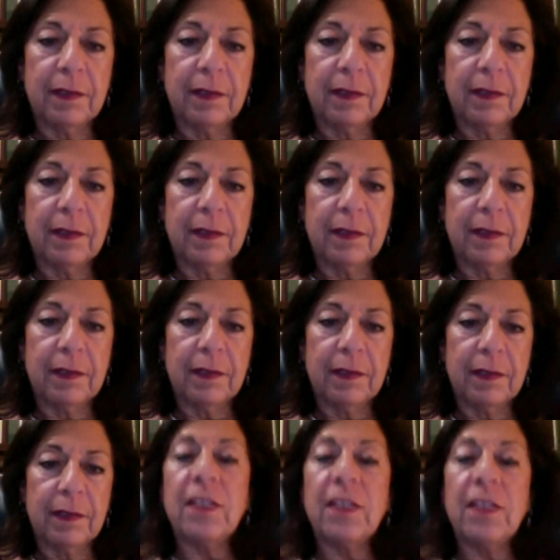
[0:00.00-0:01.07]

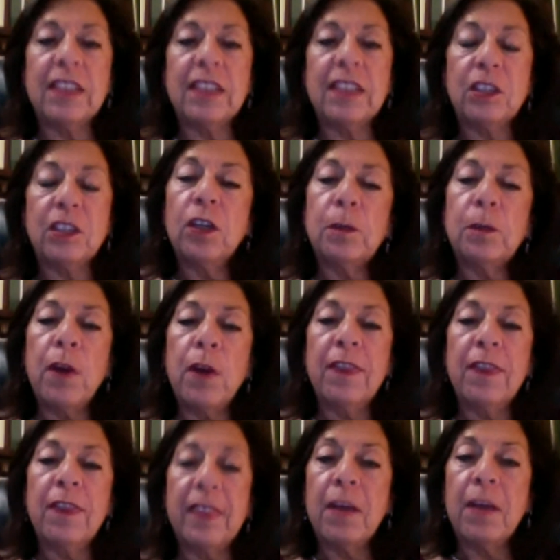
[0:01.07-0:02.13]
That's a good point
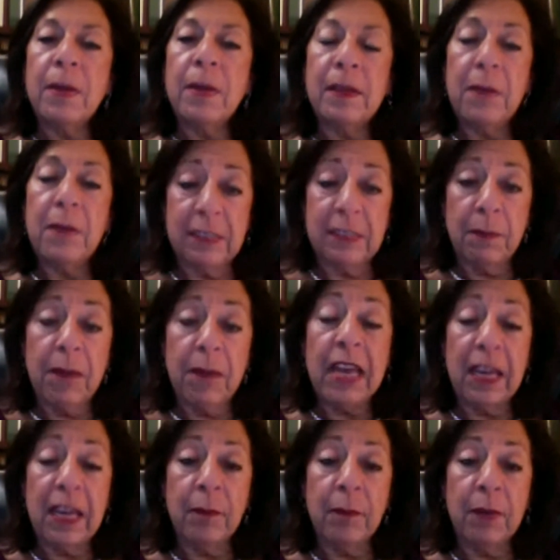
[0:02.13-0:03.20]
that I meant to
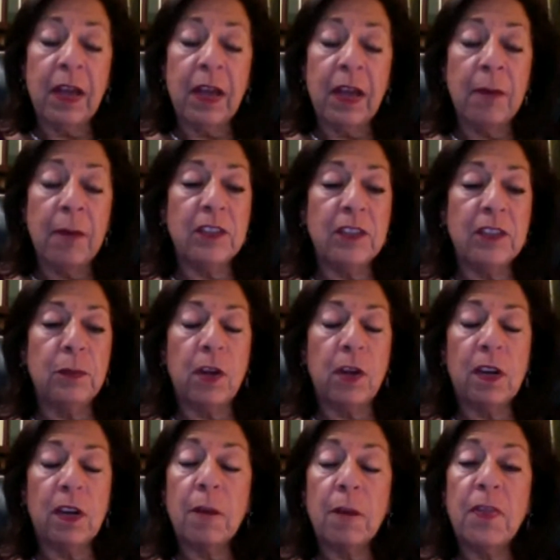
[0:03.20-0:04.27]
make, but I'm glad you brought
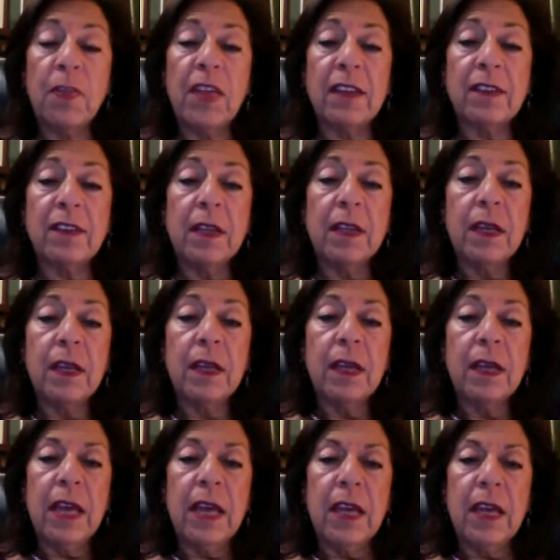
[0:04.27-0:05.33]
it up, that
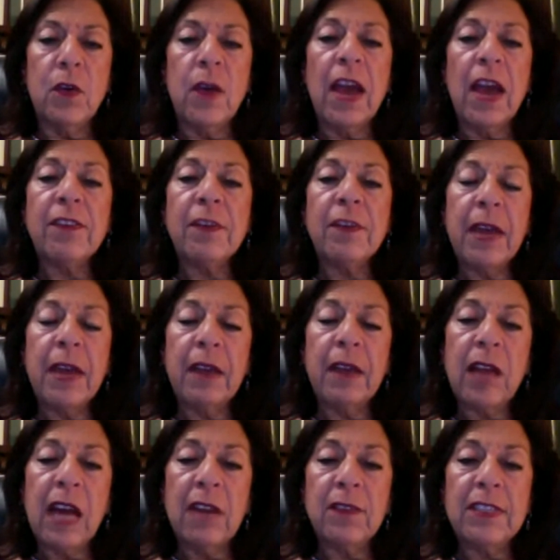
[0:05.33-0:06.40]
you have to pay a
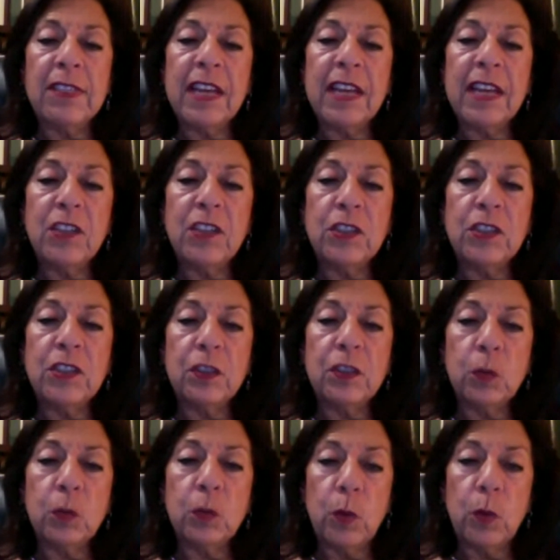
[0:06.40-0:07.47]
lot of attention to
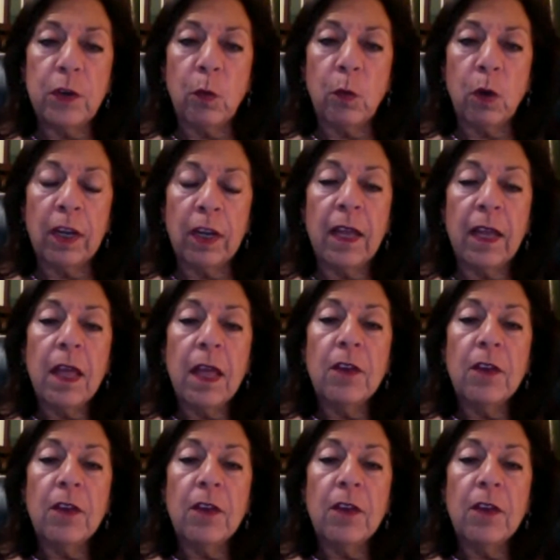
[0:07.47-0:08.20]
when you're working,